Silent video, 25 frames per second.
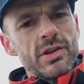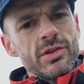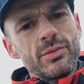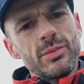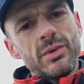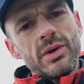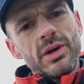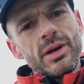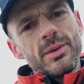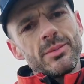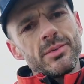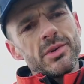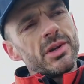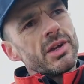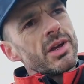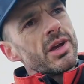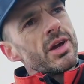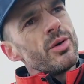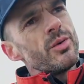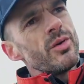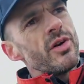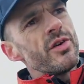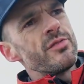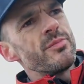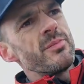a way I'm going to
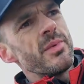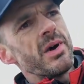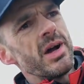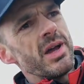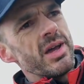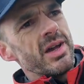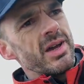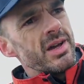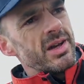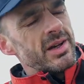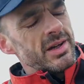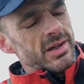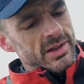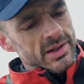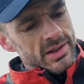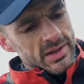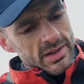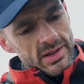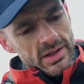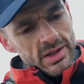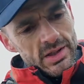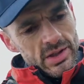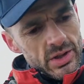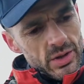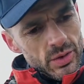go off
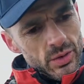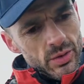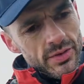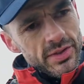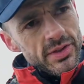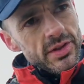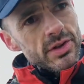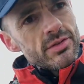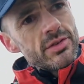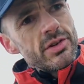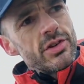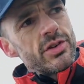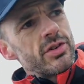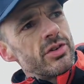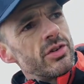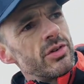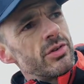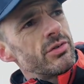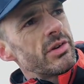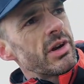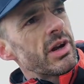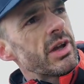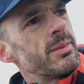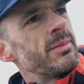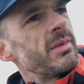the original
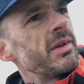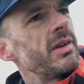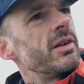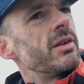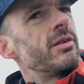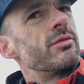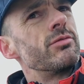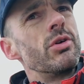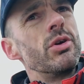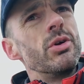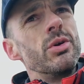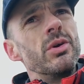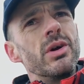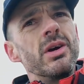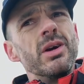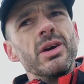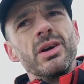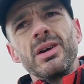recommended route,